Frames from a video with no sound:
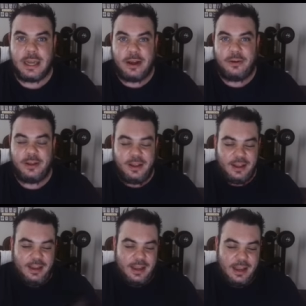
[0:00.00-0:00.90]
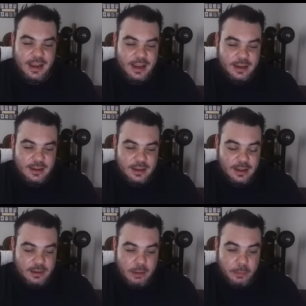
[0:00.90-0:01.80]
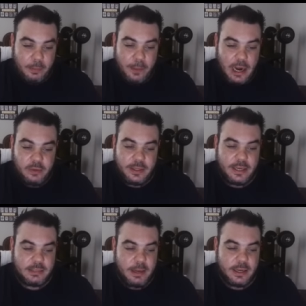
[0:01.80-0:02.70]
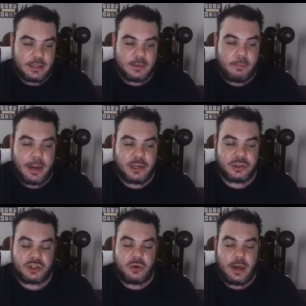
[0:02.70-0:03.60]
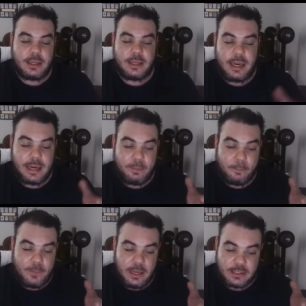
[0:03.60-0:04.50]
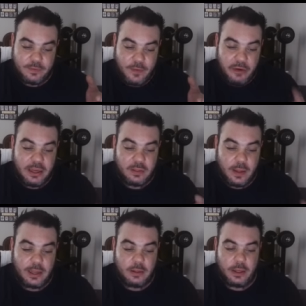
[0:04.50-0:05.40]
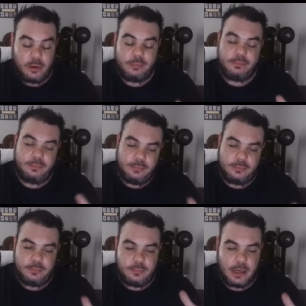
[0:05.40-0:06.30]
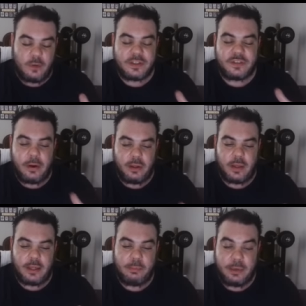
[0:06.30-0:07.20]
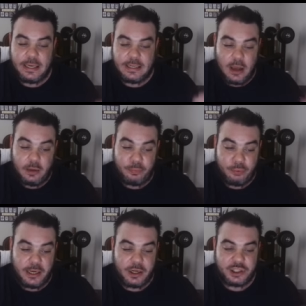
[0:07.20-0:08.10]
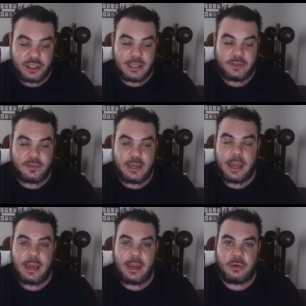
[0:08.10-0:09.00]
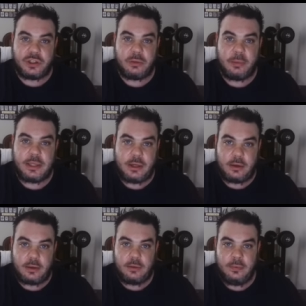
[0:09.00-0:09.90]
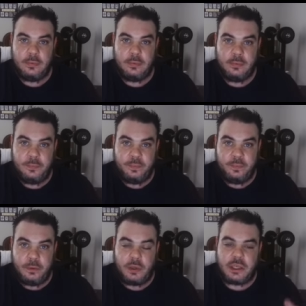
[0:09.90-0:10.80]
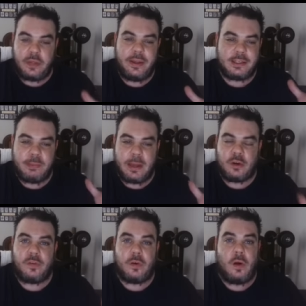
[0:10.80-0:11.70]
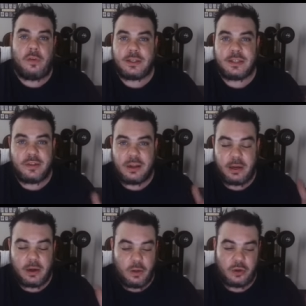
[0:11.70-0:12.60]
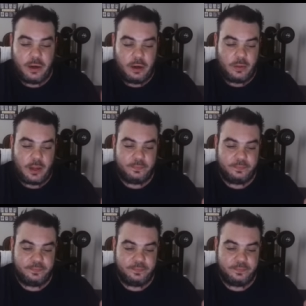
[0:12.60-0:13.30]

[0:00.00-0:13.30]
now. And, uh, but apparently he's making some major strides and he is very likely, or I don't know if it's very likely, but he's got a pretty good chance of taking out Jagmeet Singh, which I think is better for all of us. I think we'd all agree on that.